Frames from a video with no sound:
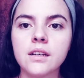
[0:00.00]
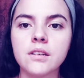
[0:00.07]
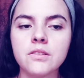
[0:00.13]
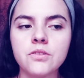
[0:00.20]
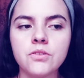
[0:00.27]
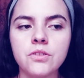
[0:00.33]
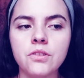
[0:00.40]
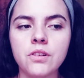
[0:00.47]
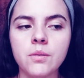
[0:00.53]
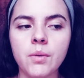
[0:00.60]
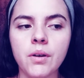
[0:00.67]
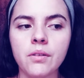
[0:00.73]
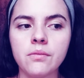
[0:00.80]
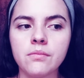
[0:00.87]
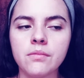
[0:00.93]
soon
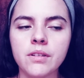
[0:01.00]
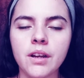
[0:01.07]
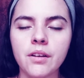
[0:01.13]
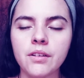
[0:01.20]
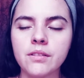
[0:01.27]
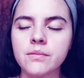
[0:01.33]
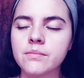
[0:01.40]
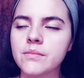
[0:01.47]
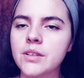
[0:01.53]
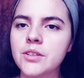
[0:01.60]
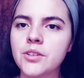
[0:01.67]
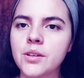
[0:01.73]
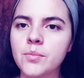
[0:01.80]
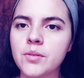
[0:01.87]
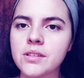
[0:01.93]
about how to
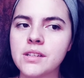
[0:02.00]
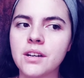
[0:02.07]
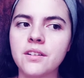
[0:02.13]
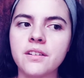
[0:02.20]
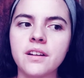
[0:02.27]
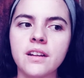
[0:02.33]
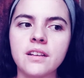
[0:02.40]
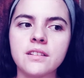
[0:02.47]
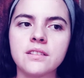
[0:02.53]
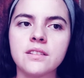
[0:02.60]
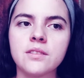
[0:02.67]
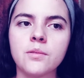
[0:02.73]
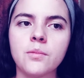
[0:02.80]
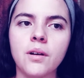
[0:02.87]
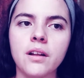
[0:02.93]
interpret tarot readings
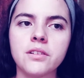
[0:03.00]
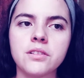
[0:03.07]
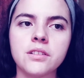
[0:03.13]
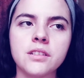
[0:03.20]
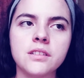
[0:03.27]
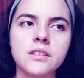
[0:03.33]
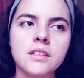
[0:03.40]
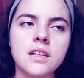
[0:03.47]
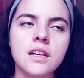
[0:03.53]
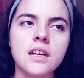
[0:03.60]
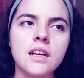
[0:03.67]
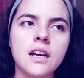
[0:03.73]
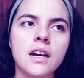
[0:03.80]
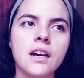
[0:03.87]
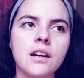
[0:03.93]
as a watcher.
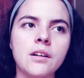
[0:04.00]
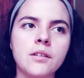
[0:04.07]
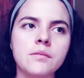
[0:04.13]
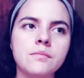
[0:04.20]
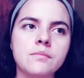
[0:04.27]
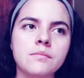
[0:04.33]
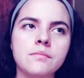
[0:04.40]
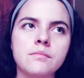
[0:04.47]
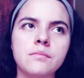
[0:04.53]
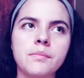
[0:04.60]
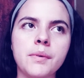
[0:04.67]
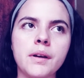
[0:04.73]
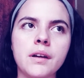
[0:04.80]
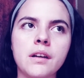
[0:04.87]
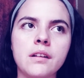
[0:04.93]

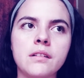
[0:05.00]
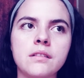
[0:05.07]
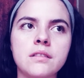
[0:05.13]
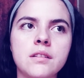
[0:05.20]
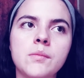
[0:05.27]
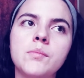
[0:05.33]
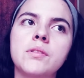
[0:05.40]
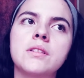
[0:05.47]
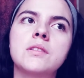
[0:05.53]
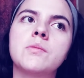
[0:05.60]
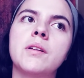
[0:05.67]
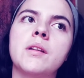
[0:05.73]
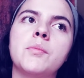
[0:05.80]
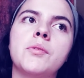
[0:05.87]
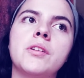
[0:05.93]
But the simplest
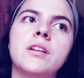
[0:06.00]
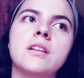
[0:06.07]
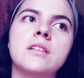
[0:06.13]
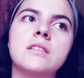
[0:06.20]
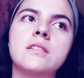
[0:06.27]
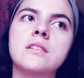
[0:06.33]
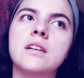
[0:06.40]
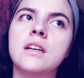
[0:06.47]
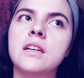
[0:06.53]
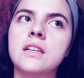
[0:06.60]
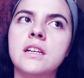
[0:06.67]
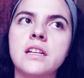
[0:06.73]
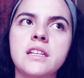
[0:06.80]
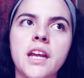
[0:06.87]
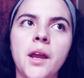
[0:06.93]
way to put it is
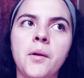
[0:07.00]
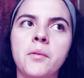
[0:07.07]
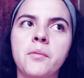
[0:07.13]
take what